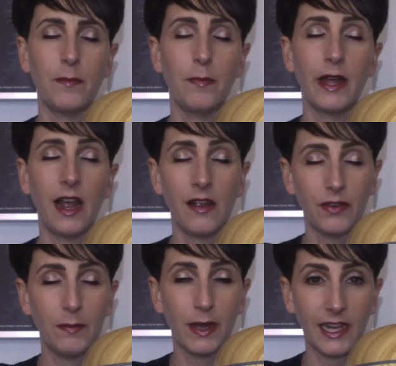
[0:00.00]
but
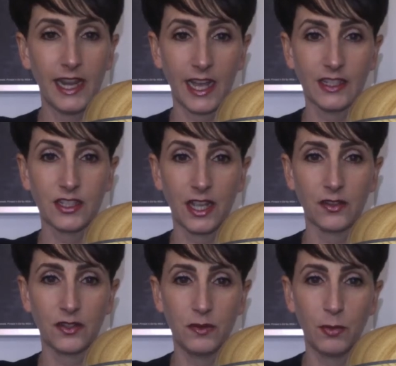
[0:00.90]
everybody has channel
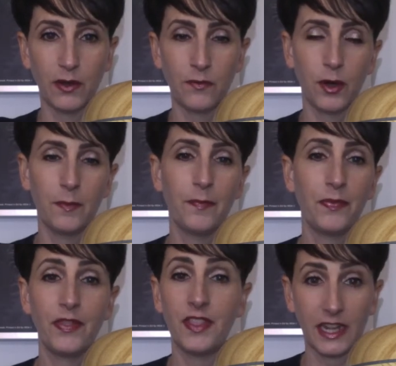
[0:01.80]
2.4.
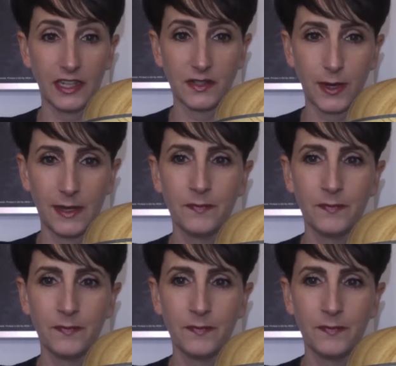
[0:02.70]
That is why.